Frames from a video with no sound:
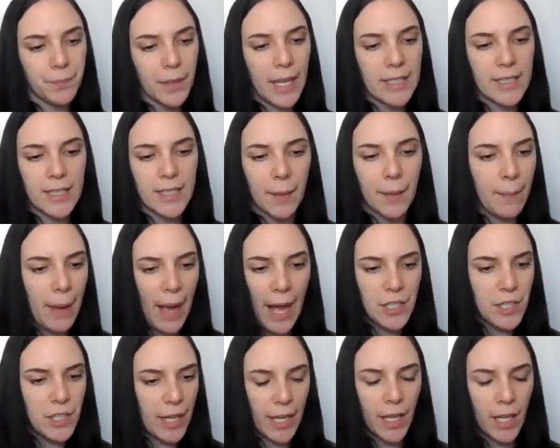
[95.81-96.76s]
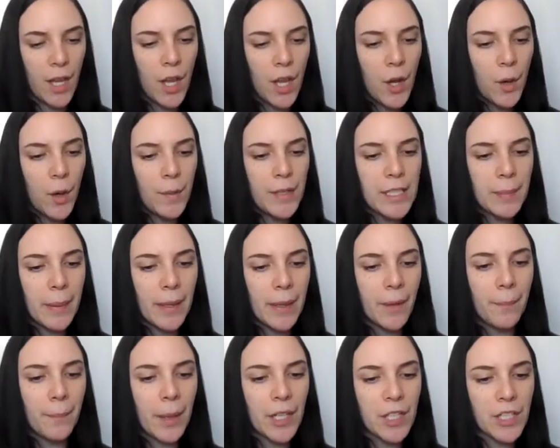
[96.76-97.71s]
It's like magic. We spend
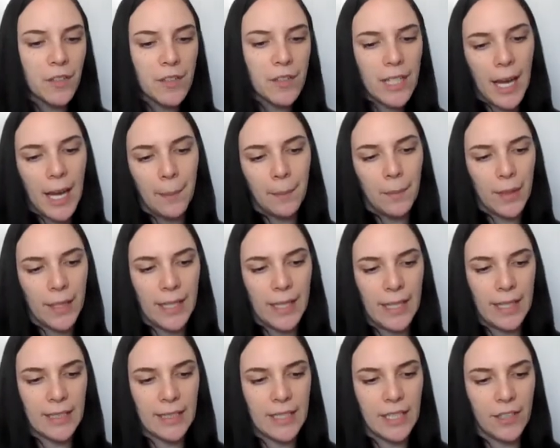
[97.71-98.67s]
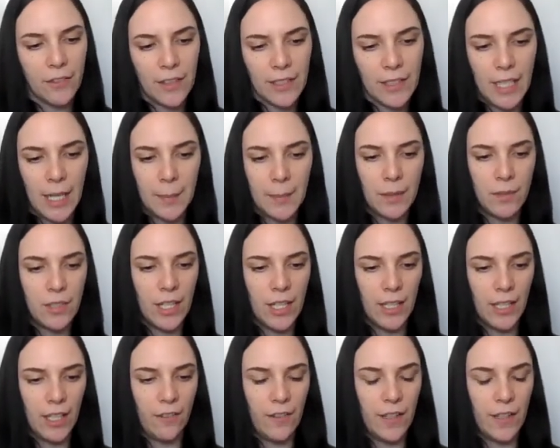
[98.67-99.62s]
a bunch of time looking at the different types of
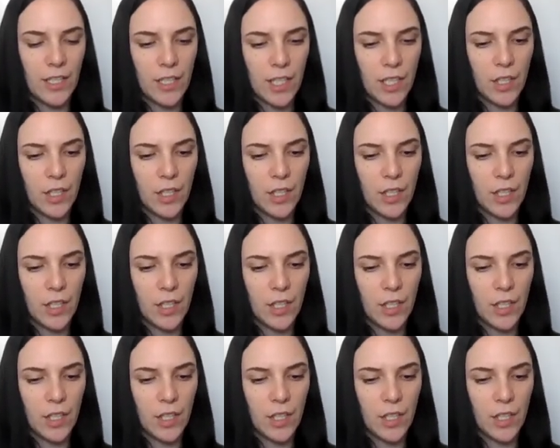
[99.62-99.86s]
jellyfish